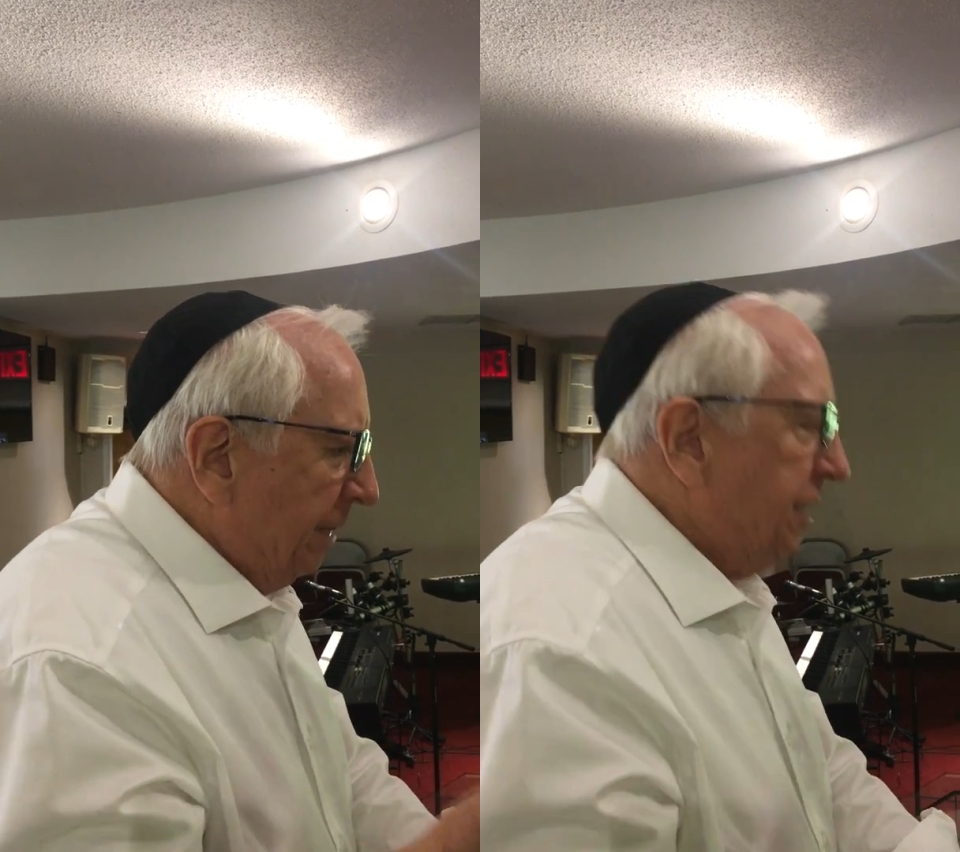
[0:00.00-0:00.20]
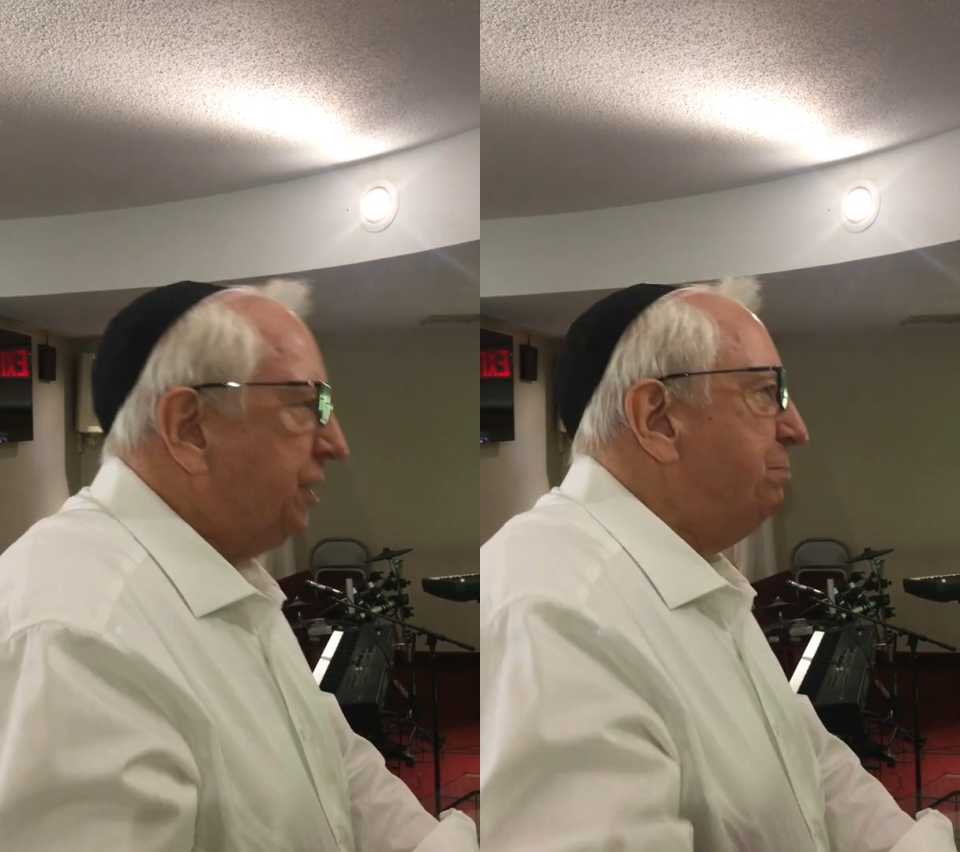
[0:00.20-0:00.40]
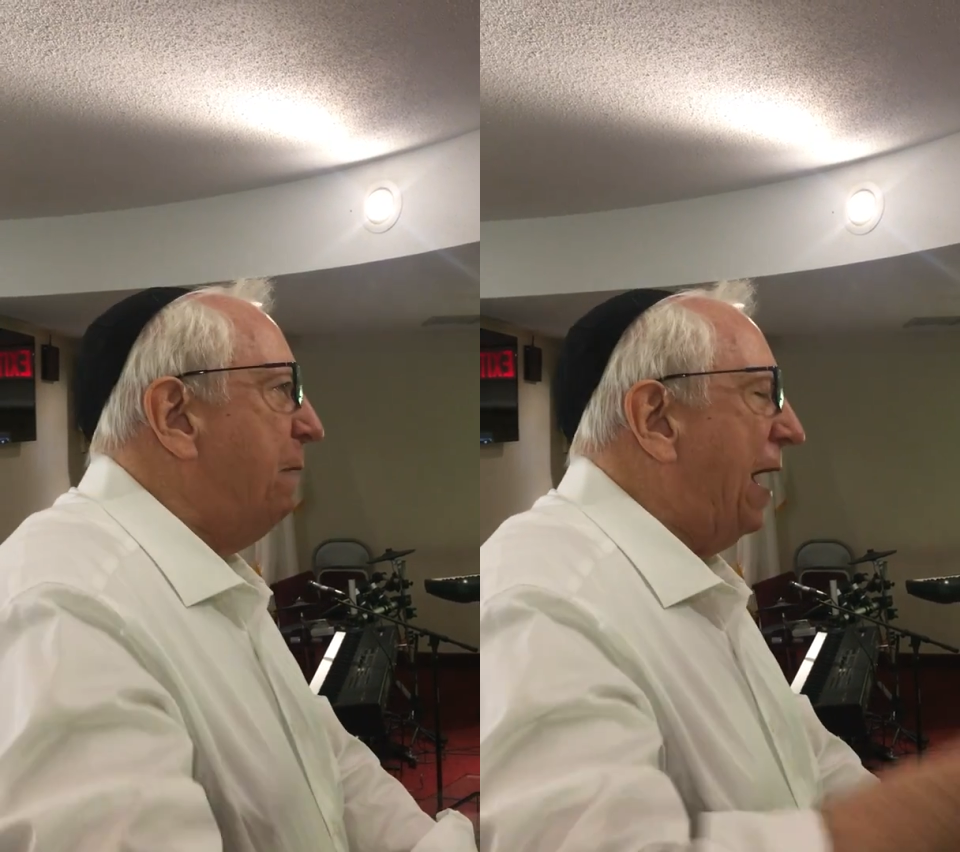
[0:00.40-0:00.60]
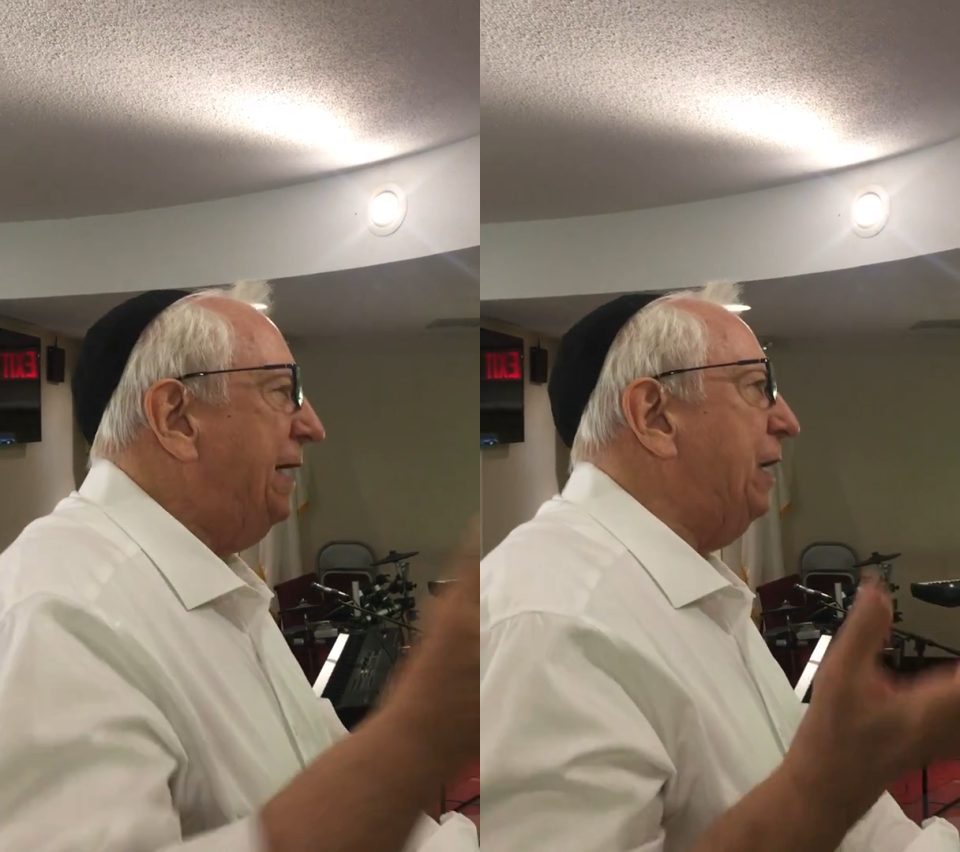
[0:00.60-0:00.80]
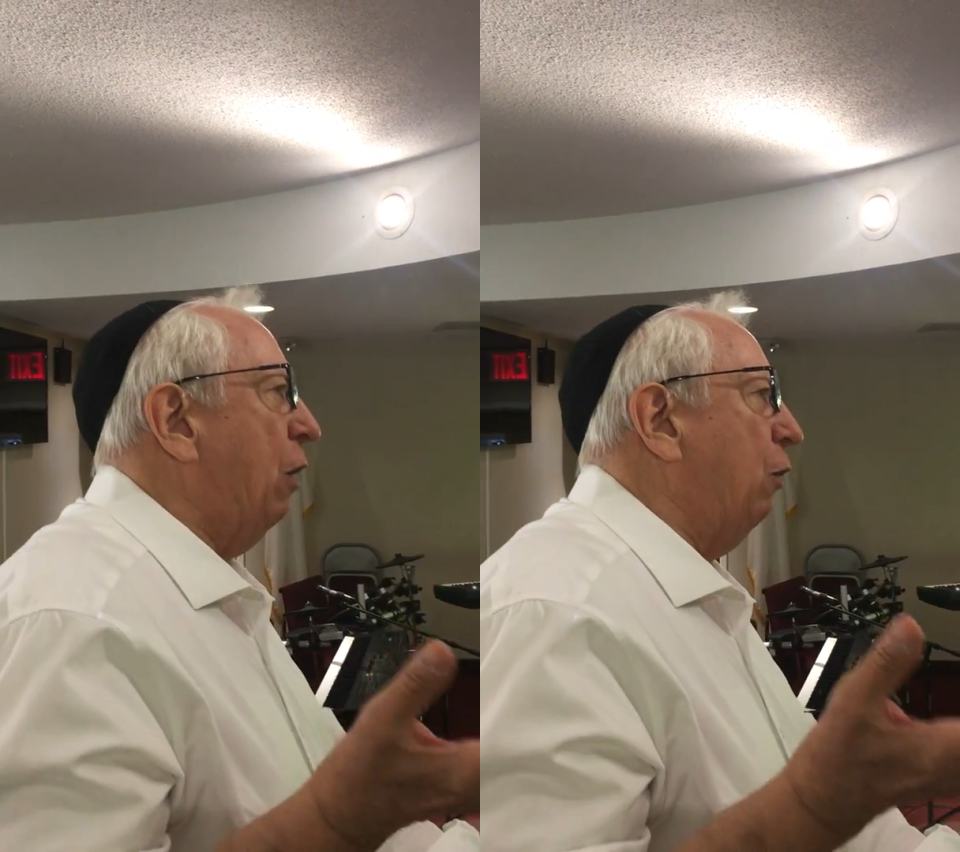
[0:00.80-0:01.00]
this
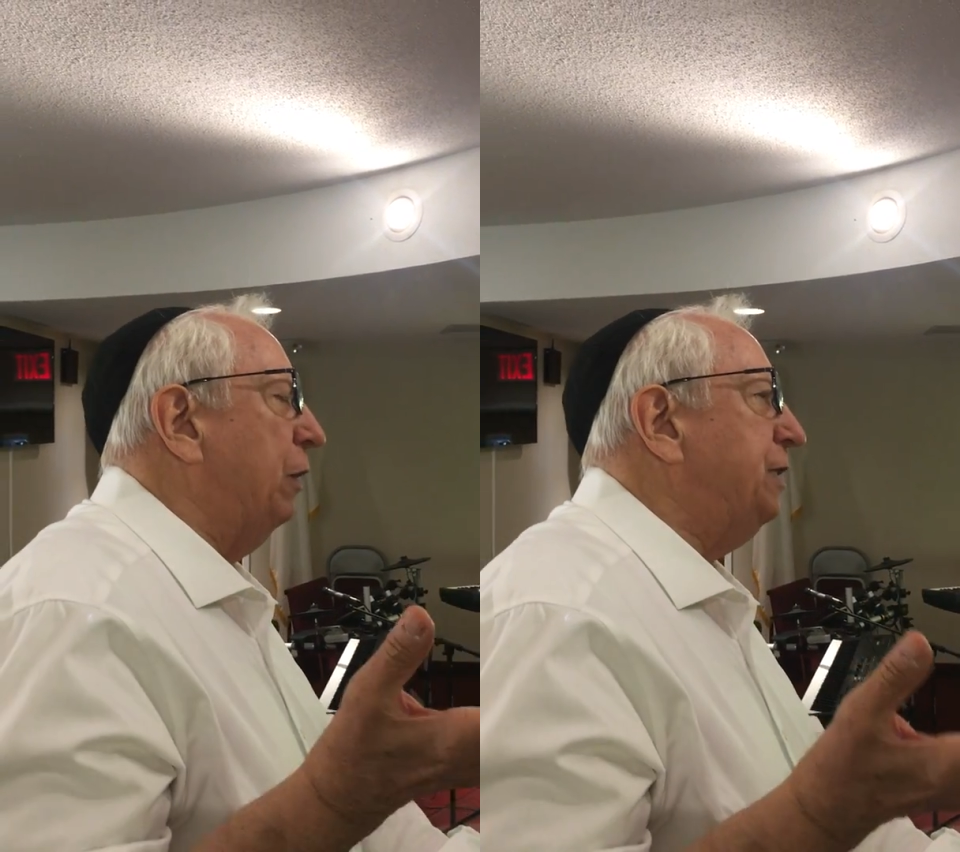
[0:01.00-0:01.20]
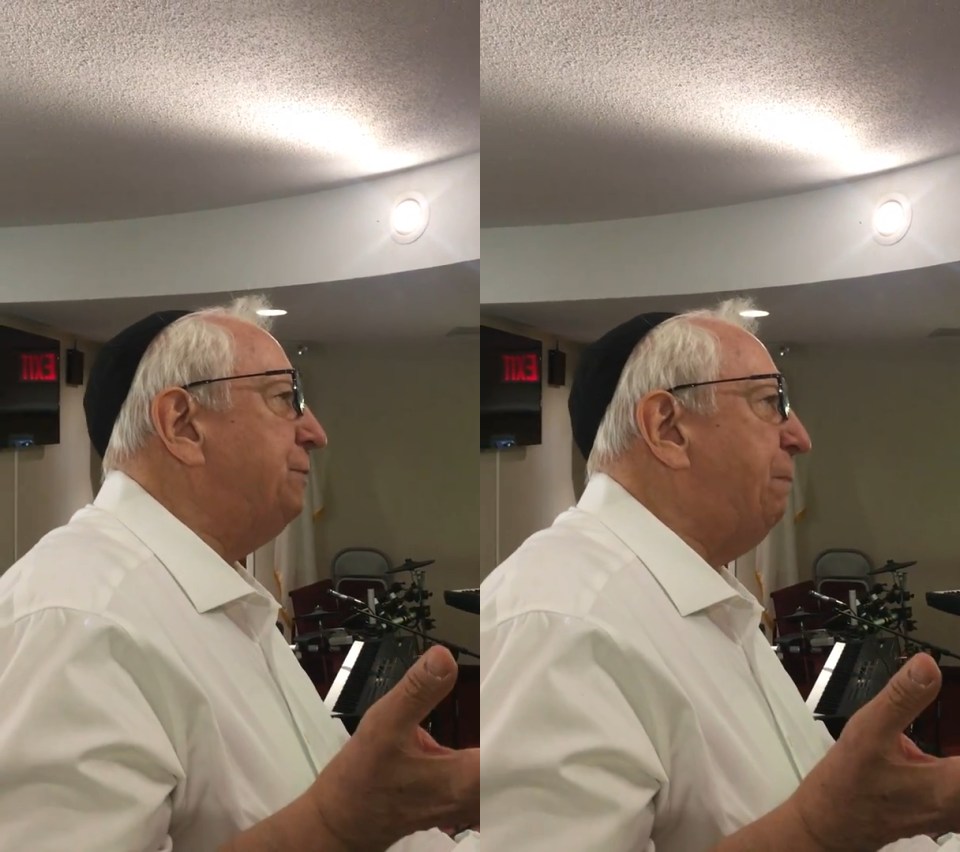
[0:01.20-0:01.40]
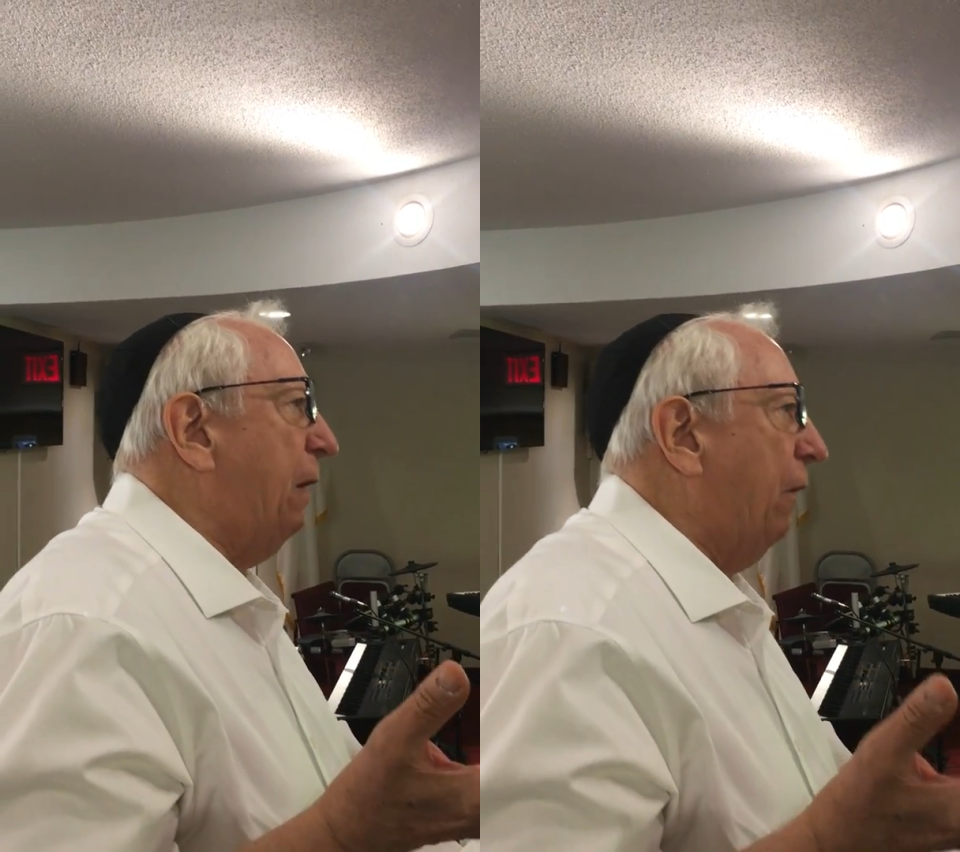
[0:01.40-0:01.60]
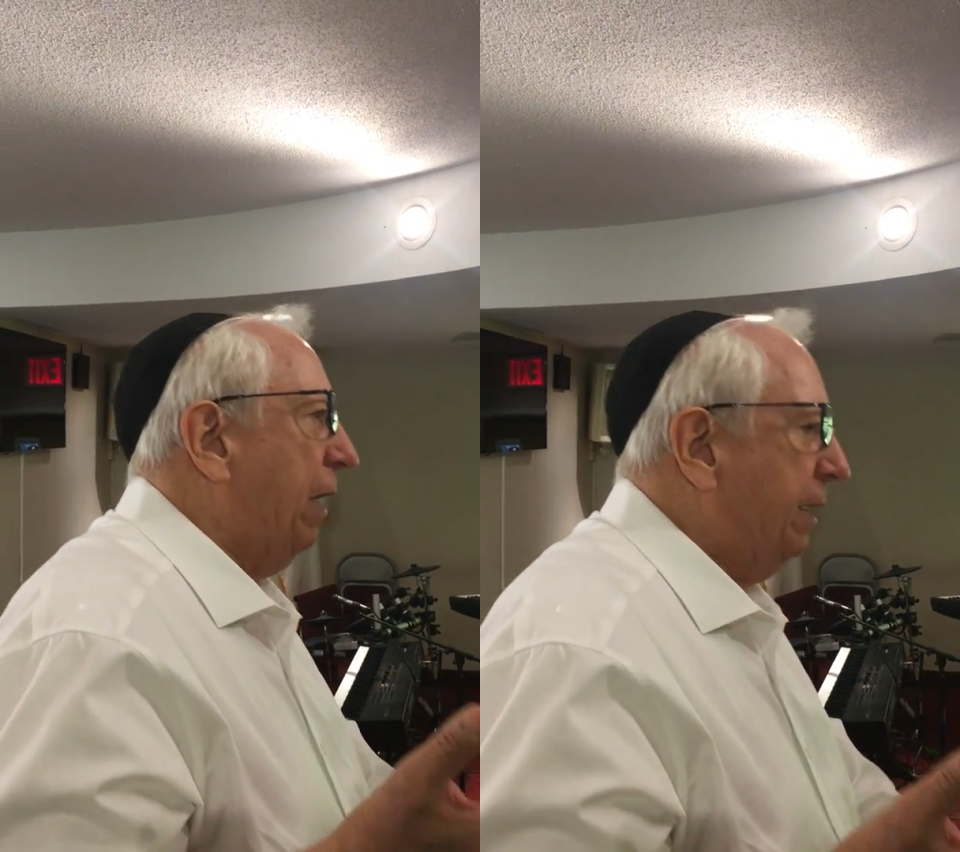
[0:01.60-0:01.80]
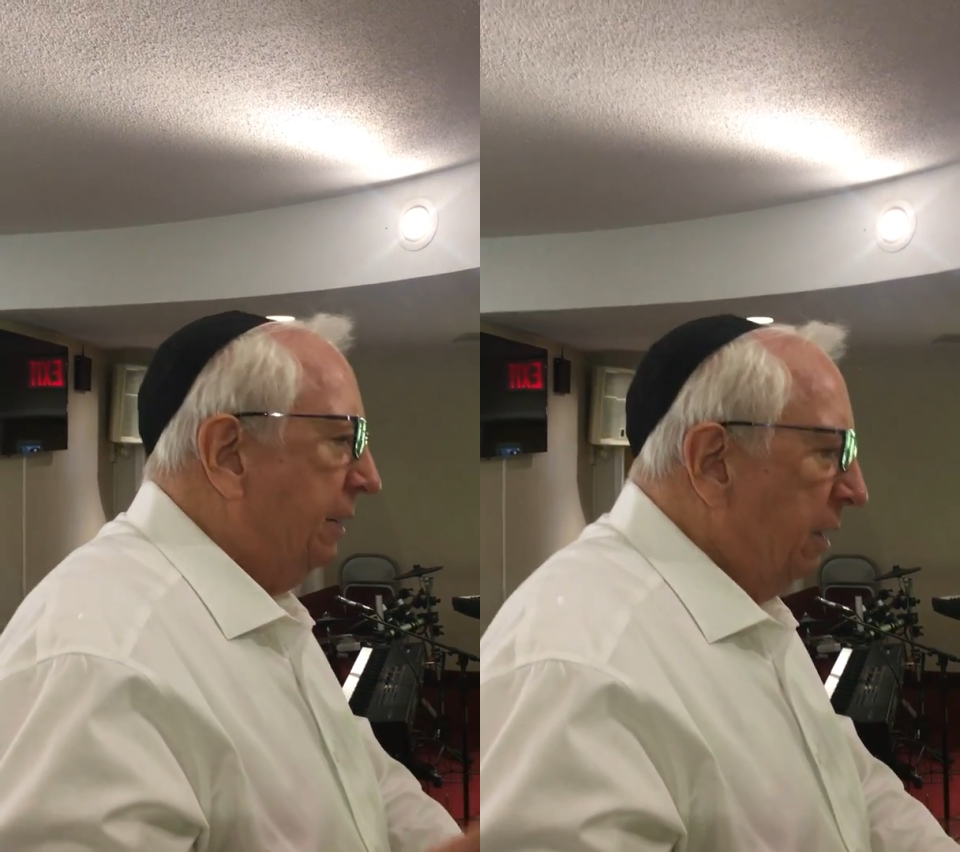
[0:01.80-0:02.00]
mighty Holy
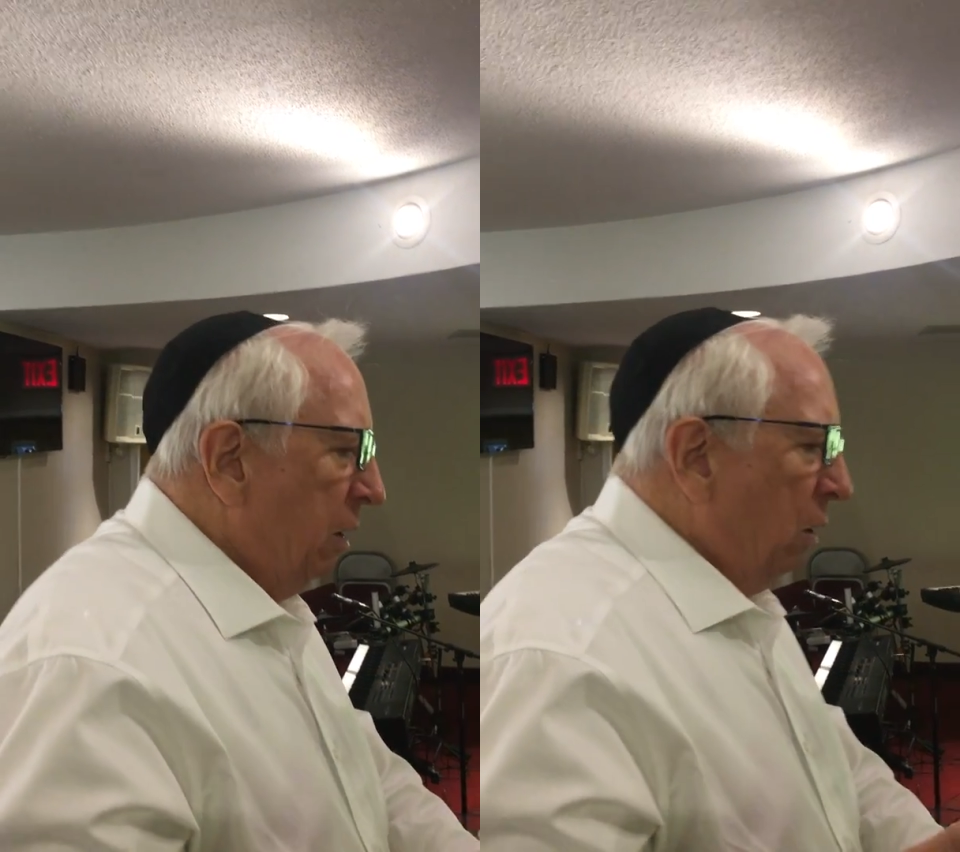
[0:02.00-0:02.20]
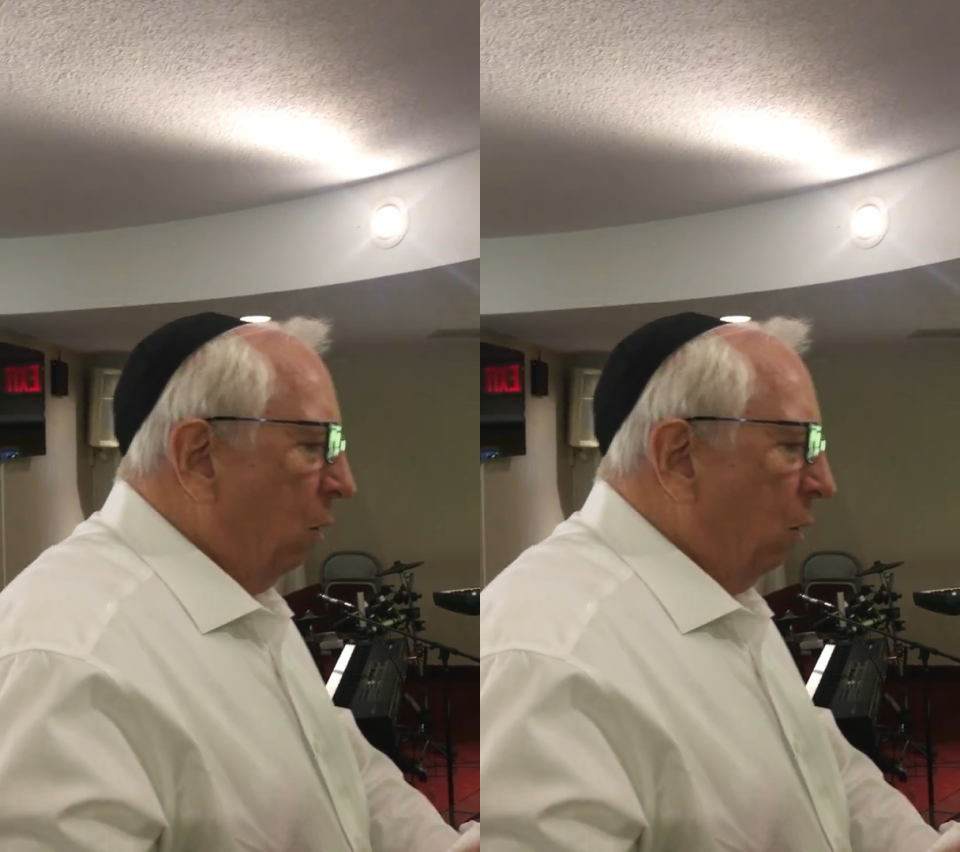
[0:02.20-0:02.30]
Spirit